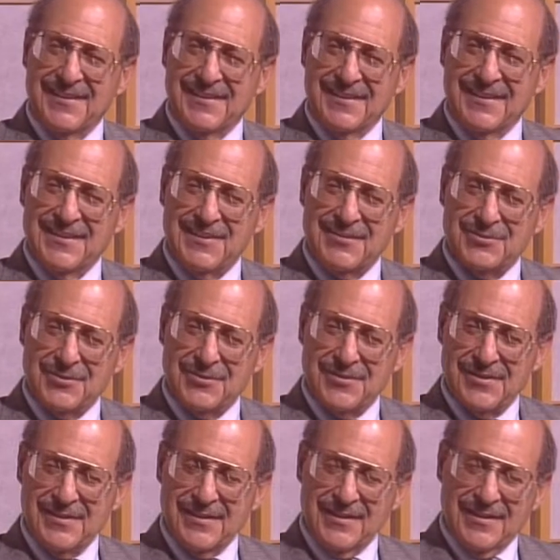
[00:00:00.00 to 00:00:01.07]
Yes, well,
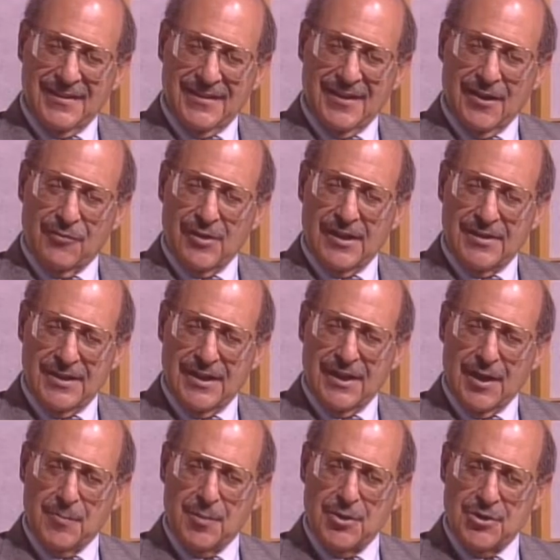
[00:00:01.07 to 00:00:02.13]
yeah, again, I
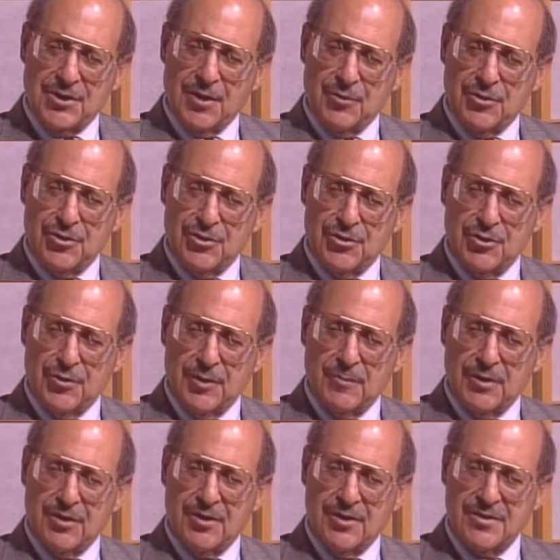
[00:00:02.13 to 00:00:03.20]
appreciate what you're doing,
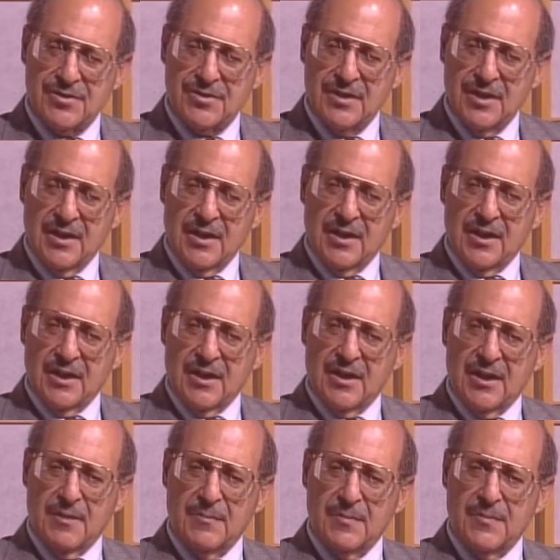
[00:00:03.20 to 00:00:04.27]
because
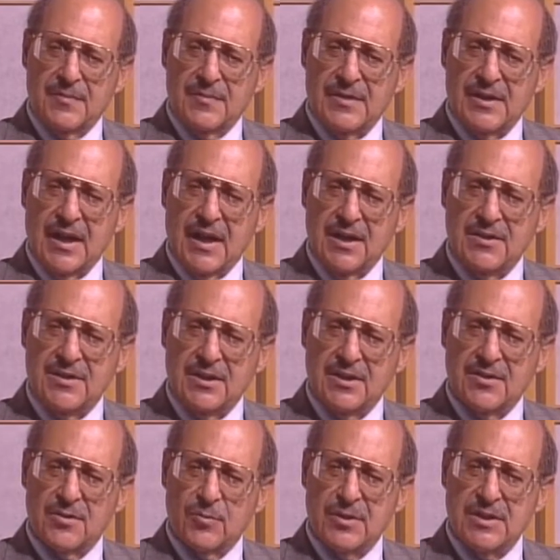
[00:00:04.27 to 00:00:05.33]
the idea
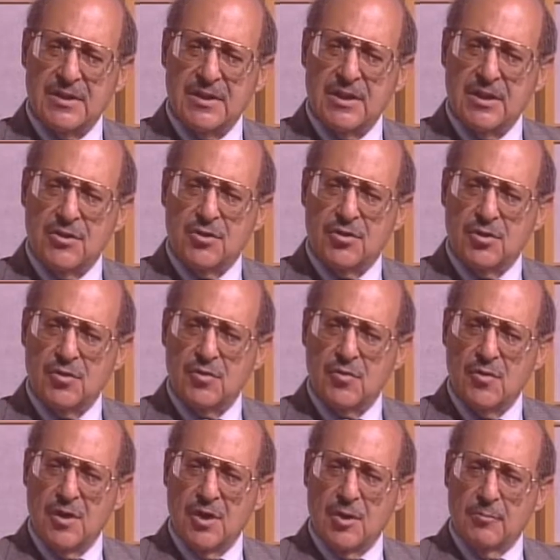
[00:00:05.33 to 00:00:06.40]
that we need to
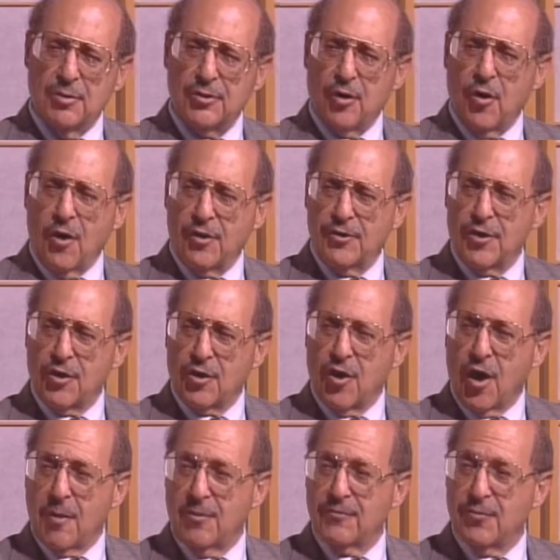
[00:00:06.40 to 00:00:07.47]
put oil in our
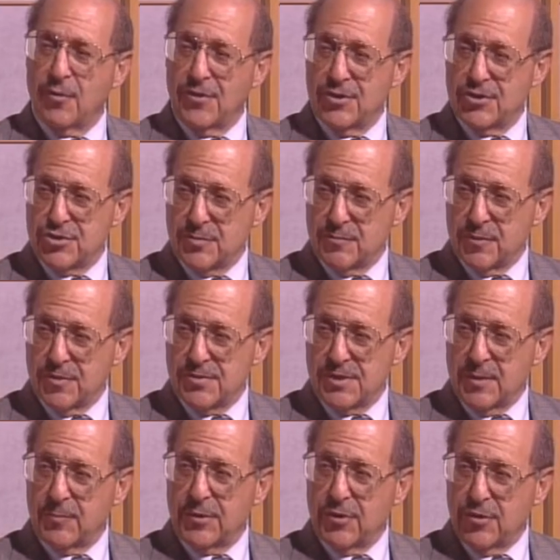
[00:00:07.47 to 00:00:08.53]
car before the engine burns
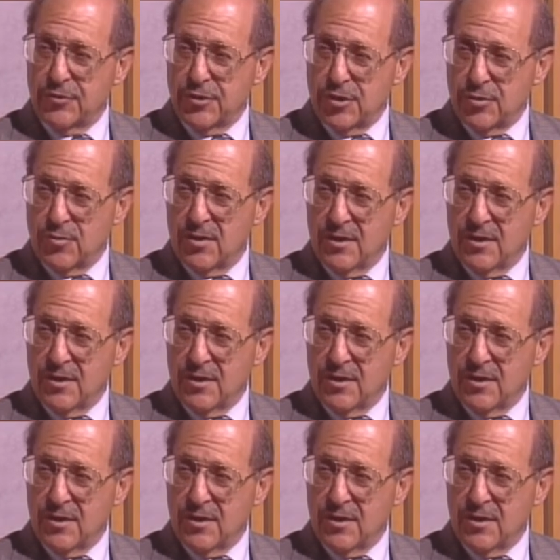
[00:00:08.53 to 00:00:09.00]
up, we all know,